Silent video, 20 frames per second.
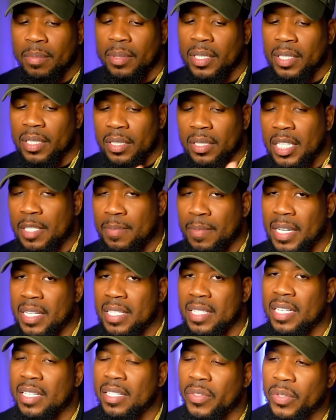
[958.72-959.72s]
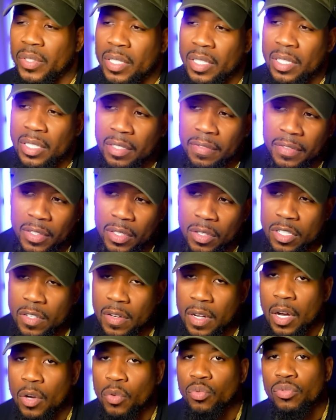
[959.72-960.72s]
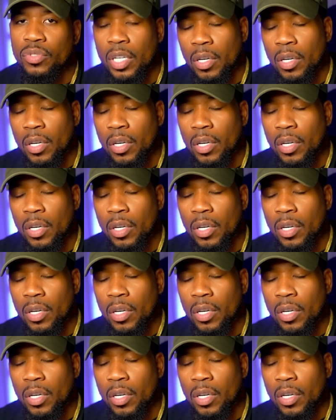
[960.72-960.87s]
But, you know, that's Montana 300 for those of y'all who